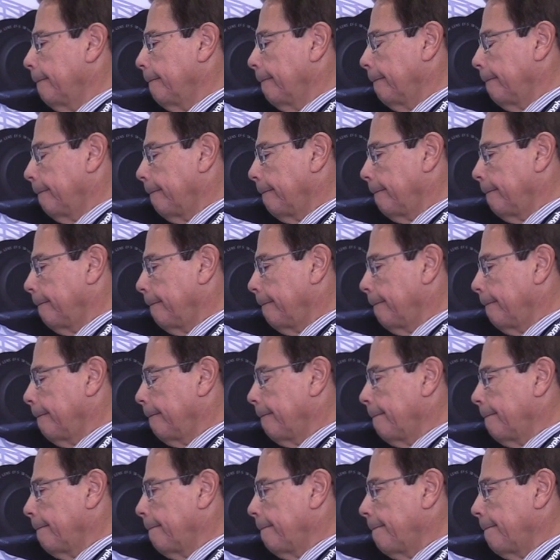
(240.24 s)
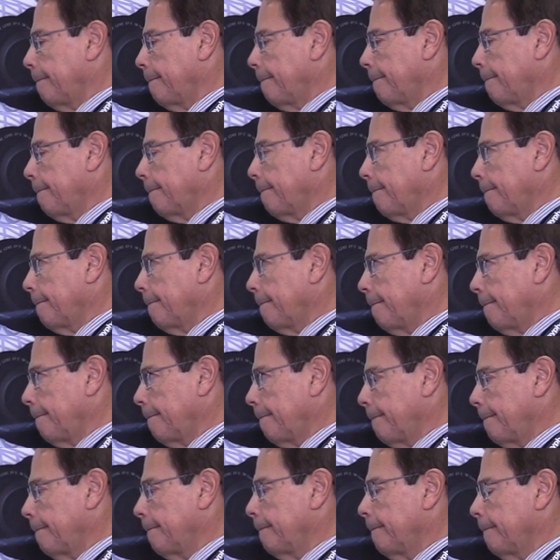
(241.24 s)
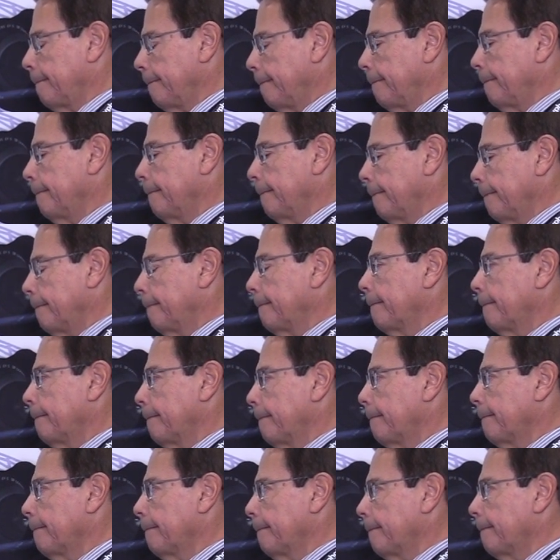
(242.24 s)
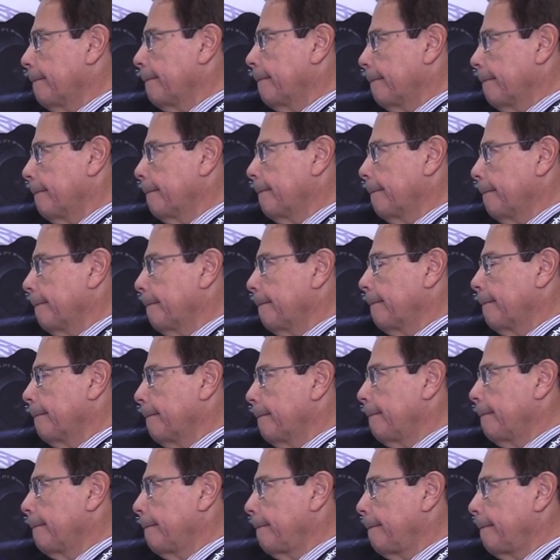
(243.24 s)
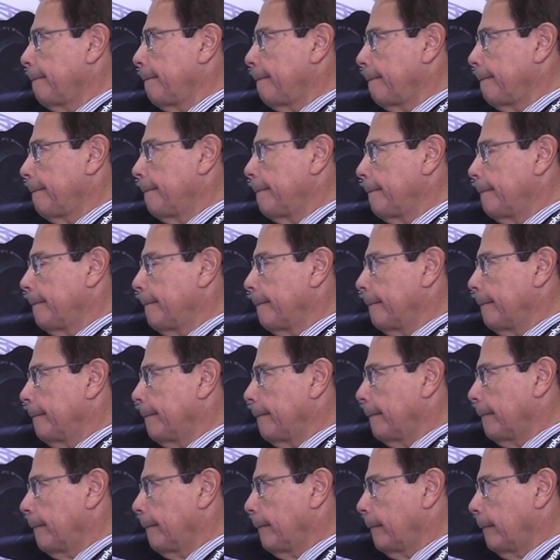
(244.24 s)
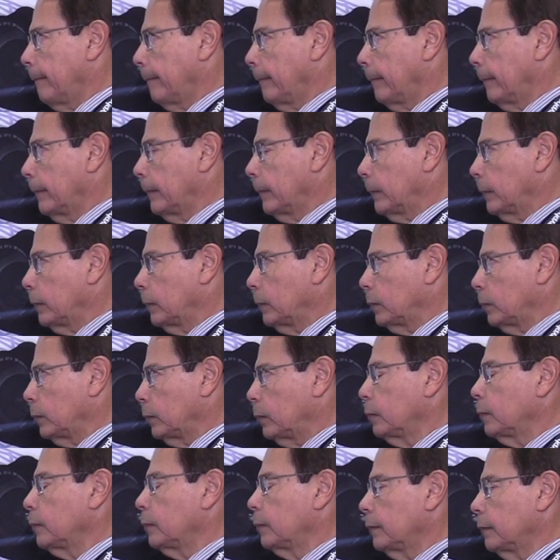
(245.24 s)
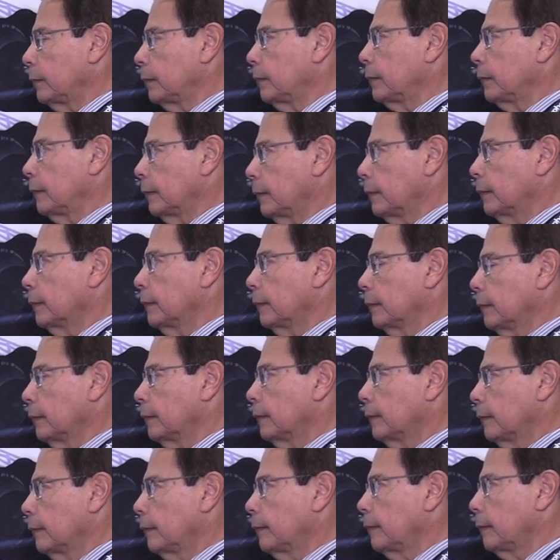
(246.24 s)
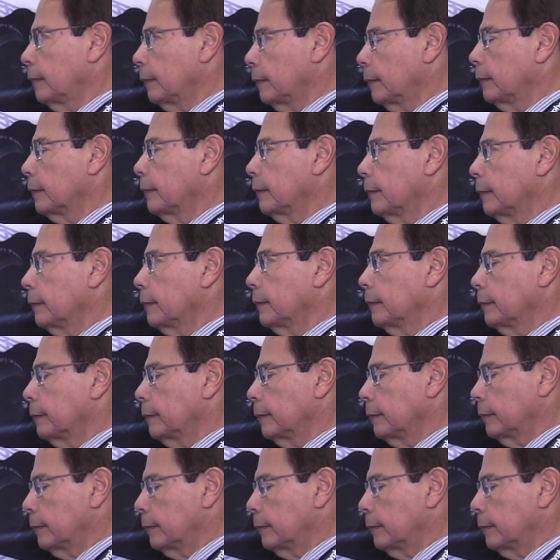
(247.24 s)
No words are spoken by the person on screen.